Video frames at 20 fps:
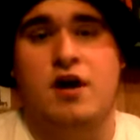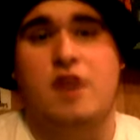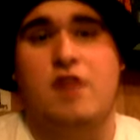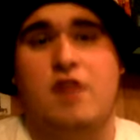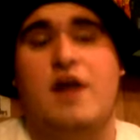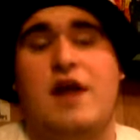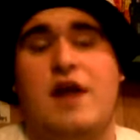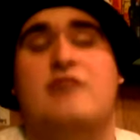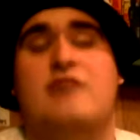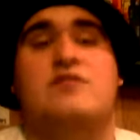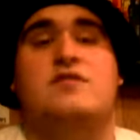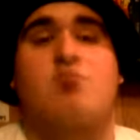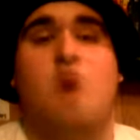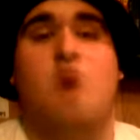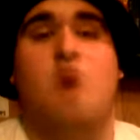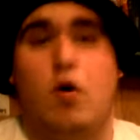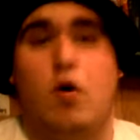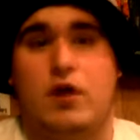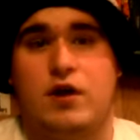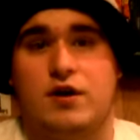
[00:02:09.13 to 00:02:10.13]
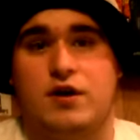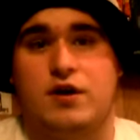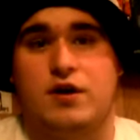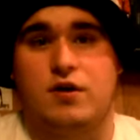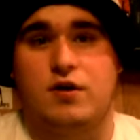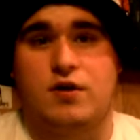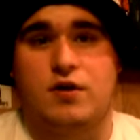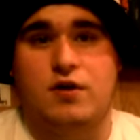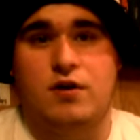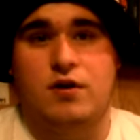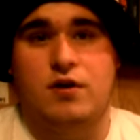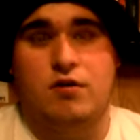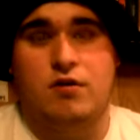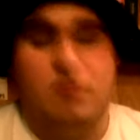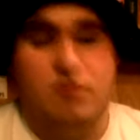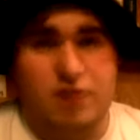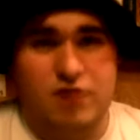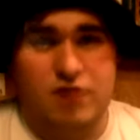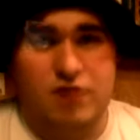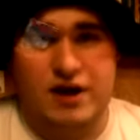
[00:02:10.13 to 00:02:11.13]
and that is Toriko.
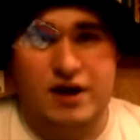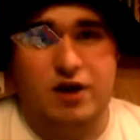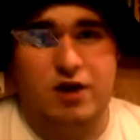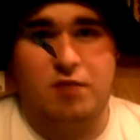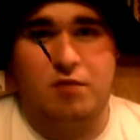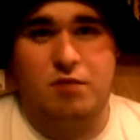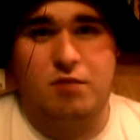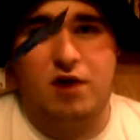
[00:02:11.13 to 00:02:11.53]
Right now in the